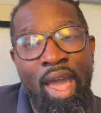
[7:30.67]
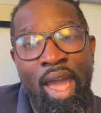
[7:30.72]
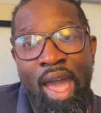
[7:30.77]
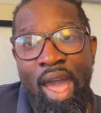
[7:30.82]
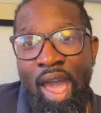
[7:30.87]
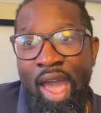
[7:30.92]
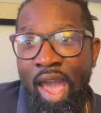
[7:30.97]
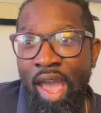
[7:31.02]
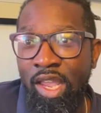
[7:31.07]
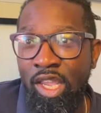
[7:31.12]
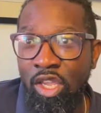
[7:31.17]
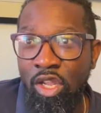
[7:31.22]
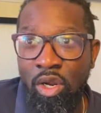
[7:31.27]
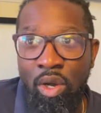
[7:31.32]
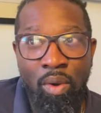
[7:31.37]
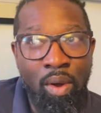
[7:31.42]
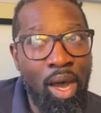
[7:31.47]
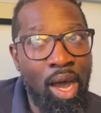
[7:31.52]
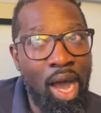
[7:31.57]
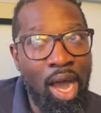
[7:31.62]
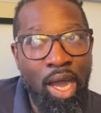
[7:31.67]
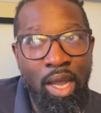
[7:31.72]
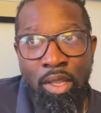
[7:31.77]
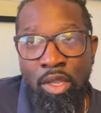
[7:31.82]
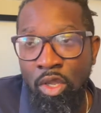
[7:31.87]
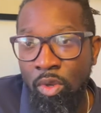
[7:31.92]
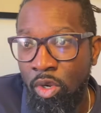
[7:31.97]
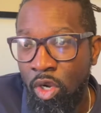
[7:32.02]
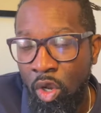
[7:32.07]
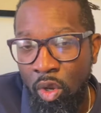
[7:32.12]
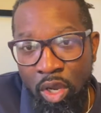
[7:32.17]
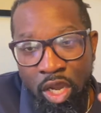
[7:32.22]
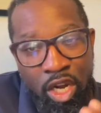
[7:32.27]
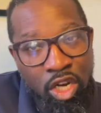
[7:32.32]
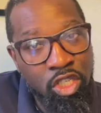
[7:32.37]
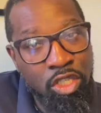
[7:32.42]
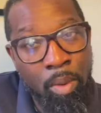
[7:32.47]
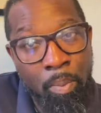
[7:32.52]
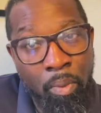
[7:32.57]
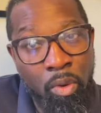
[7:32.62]
And,
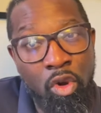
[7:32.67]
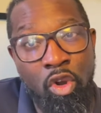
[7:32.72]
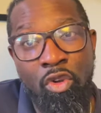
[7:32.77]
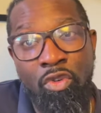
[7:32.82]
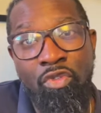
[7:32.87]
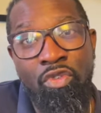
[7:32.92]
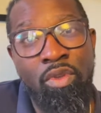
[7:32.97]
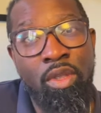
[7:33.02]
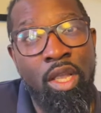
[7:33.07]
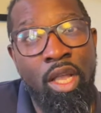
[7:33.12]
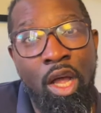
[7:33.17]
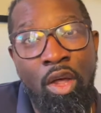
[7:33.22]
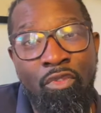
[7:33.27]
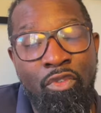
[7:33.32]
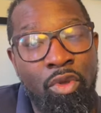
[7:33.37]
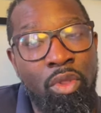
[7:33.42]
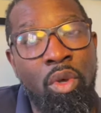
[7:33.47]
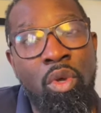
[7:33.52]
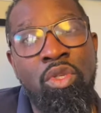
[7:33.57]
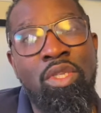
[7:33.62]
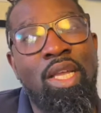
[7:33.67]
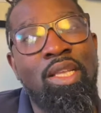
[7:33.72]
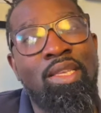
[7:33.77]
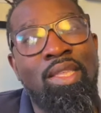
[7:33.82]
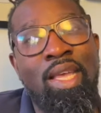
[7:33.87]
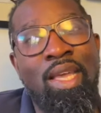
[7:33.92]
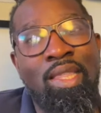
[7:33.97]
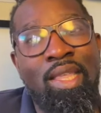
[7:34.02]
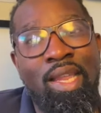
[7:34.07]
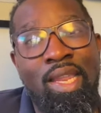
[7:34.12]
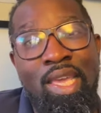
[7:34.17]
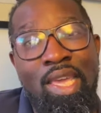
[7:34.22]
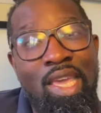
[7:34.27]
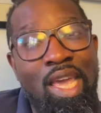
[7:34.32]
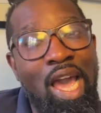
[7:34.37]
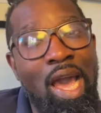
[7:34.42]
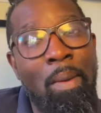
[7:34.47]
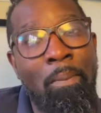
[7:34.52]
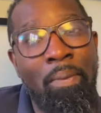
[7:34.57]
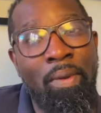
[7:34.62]
here's your proof. For those that think that he
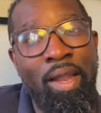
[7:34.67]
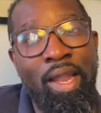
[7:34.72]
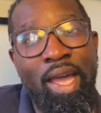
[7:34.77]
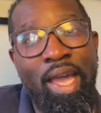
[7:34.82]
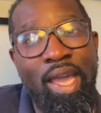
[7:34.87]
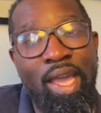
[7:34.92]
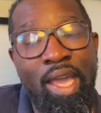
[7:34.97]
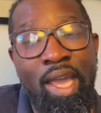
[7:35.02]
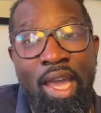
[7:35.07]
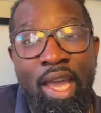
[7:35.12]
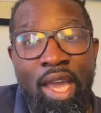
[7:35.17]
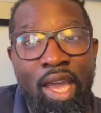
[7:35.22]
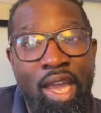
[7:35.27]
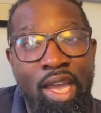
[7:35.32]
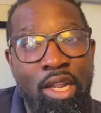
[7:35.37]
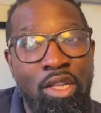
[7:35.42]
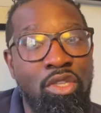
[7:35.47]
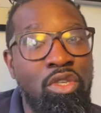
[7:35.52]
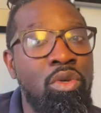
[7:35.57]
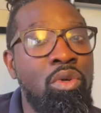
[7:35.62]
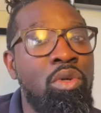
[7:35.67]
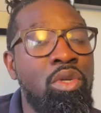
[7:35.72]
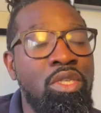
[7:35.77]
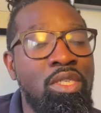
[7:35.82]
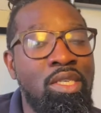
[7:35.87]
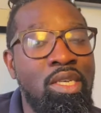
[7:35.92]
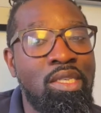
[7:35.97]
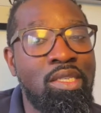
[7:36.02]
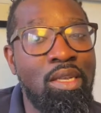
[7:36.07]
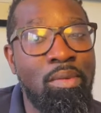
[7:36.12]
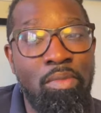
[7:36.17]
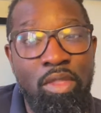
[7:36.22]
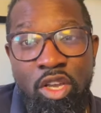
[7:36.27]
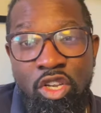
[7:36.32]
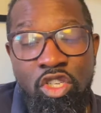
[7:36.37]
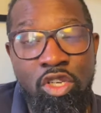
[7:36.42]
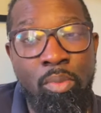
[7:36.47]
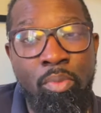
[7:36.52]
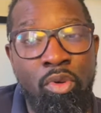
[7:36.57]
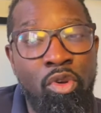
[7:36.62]
can't play in a Tuchel system,
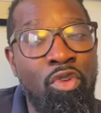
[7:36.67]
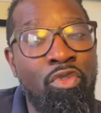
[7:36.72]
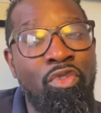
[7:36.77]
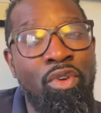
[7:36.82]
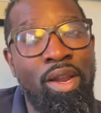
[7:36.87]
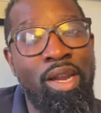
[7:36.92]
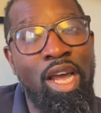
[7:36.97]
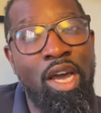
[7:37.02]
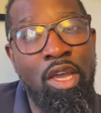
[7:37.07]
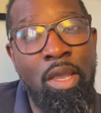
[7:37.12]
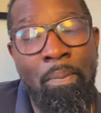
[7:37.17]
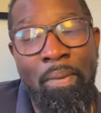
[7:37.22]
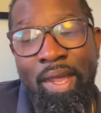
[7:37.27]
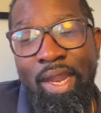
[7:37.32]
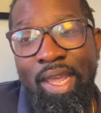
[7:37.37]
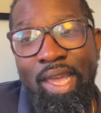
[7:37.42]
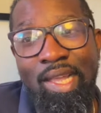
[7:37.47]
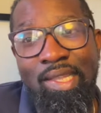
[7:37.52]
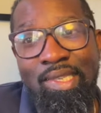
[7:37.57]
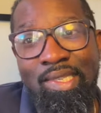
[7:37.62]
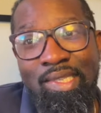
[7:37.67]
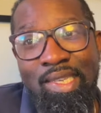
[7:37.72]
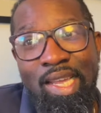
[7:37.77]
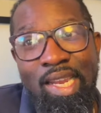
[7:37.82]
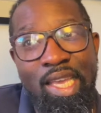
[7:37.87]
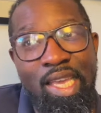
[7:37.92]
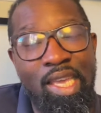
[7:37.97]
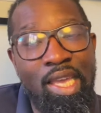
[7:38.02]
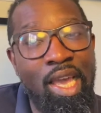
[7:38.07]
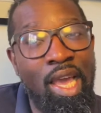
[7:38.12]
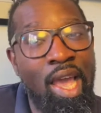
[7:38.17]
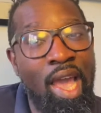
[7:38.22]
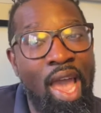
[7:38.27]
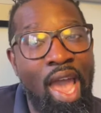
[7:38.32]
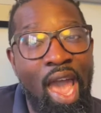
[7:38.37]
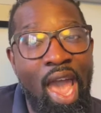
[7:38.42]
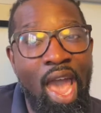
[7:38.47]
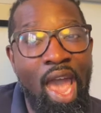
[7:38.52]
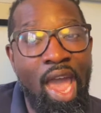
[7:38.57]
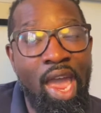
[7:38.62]
there's your proof right now. He played against City,
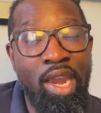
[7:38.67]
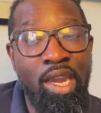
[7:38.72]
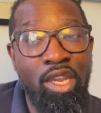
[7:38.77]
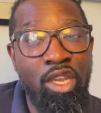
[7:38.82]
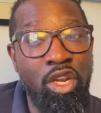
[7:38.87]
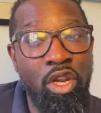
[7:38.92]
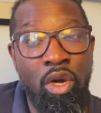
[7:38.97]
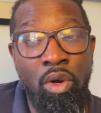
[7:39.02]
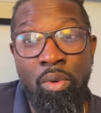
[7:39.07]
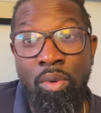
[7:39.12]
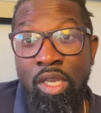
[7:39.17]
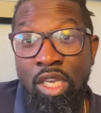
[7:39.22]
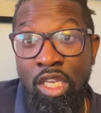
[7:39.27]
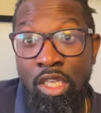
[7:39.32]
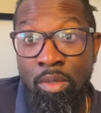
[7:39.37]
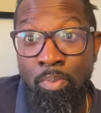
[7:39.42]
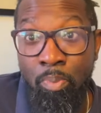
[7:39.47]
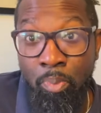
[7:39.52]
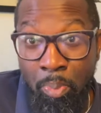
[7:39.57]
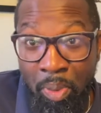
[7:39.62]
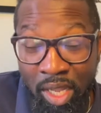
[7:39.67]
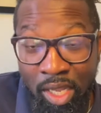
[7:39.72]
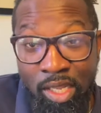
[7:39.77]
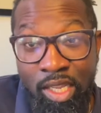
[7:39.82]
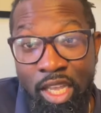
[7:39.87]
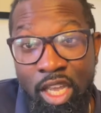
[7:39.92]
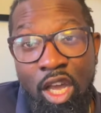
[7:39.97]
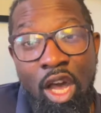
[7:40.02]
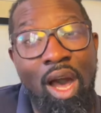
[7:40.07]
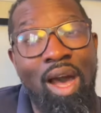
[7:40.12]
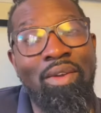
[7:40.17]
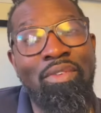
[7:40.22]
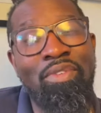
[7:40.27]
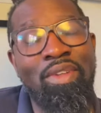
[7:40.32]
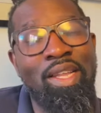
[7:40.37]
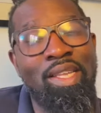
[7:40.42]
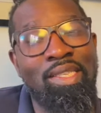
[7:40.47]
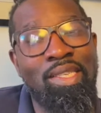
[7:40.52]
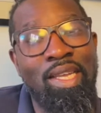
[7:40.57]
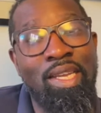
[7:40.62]
and, he's building
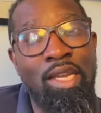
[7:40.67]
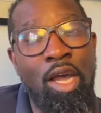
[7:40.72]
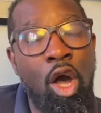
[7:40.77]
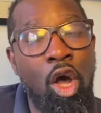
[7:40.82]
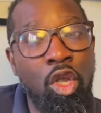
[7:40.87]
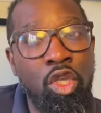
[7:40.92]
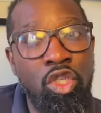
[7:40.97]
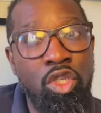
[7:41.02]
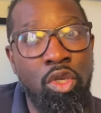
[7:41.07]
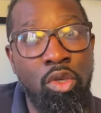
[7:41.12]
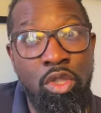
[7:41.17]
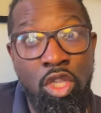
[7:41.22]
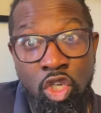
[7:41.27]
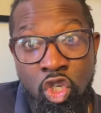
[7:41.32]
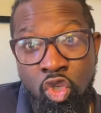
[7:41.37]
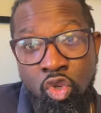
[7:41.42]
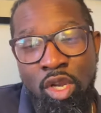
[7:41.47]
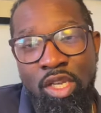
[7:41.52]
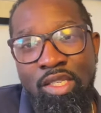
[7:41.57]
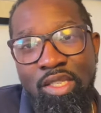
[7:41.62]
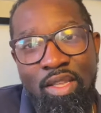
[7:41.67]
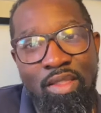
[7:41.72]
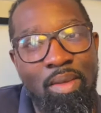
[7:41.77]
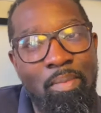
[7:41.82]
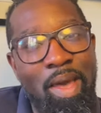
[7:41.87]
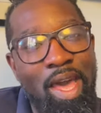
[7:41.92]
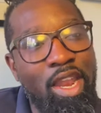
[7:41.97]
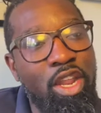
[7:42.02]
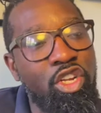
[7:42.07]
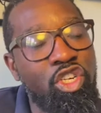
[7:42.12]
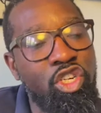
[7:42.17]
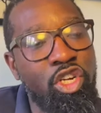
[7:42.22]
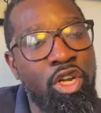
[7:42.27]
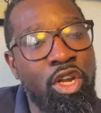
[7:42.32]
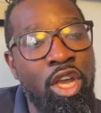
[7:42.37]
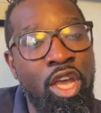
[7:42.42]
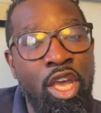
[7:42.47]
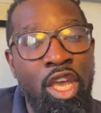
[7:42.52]
confidence and also the trust of the manager.